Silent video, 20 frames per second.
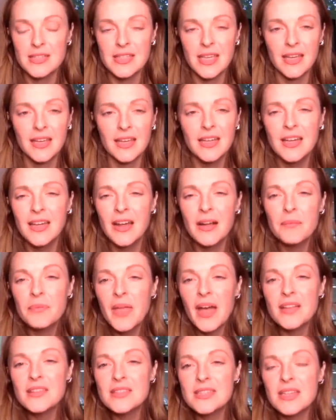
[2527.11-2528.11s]
Like,
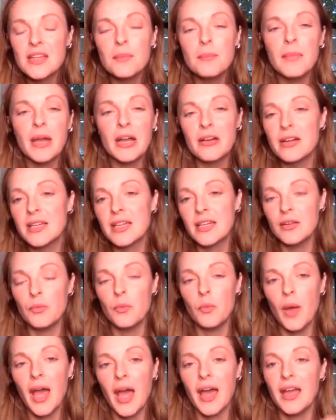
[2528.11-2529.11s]
that's the American
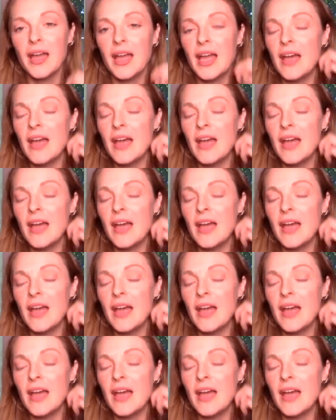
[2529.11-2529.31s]
way.